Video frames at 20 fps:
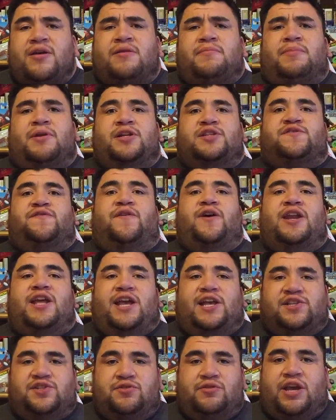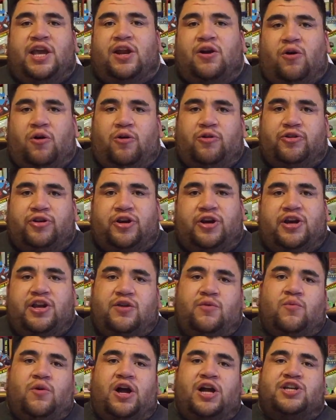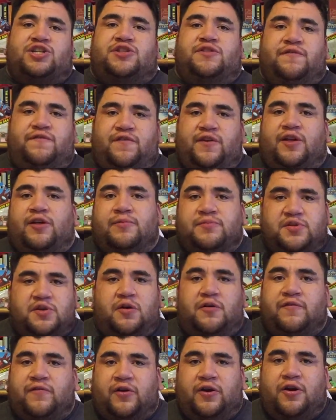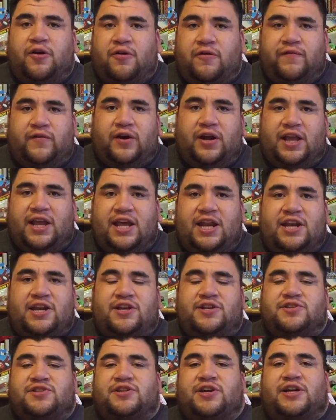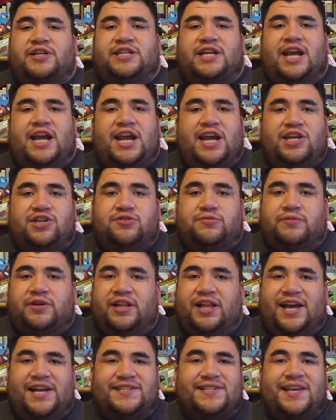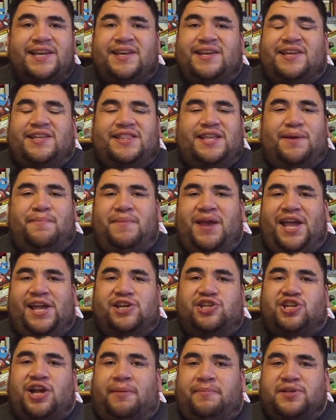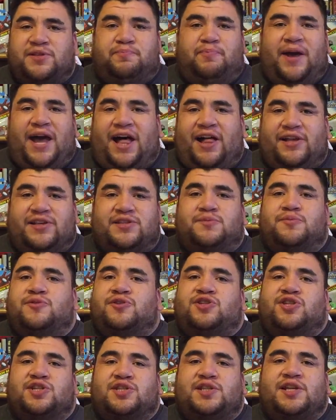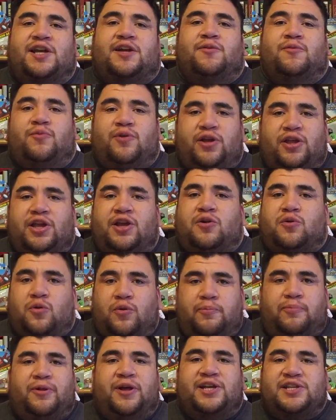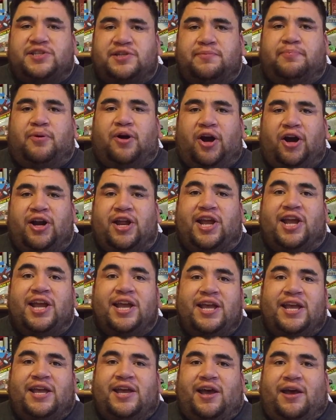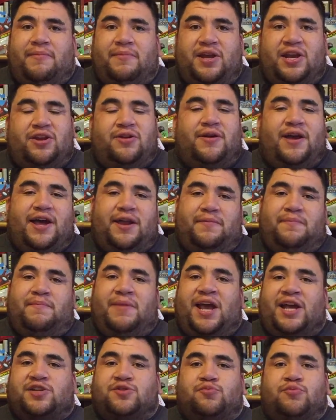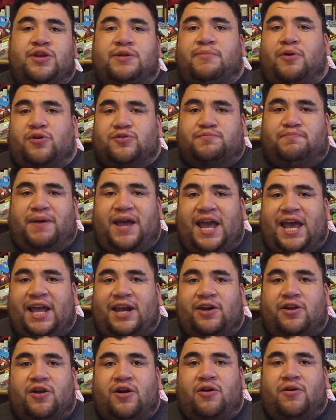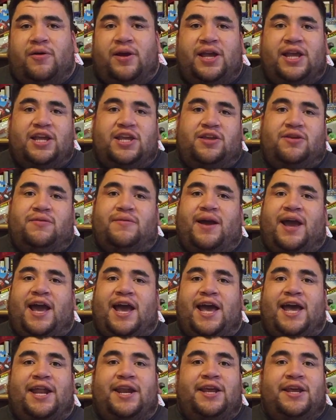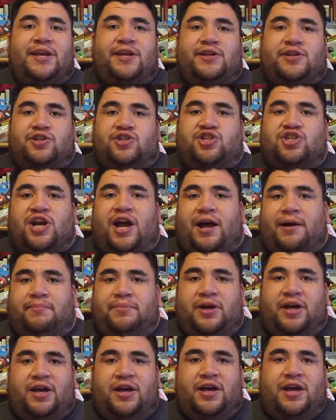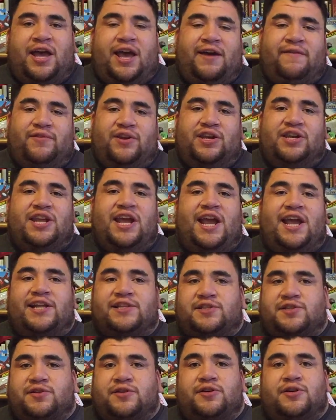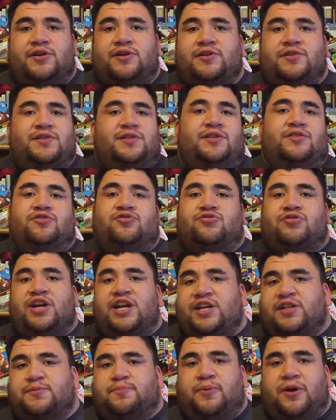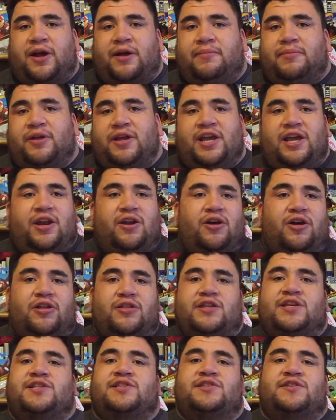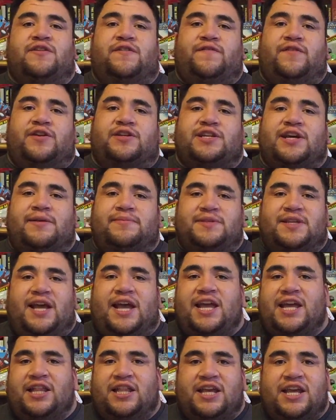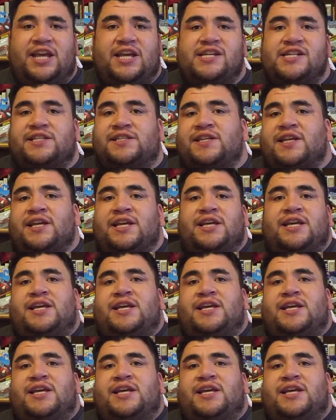But it's funny, as you get older and you watch the films over and over again and you start to age, you realize that, man, Jabba's Palace was just like a really cool place to party. I mean, you had Max Rebo's band going, you had Jabba having dancers and drinks probably, and all these different types of aliens.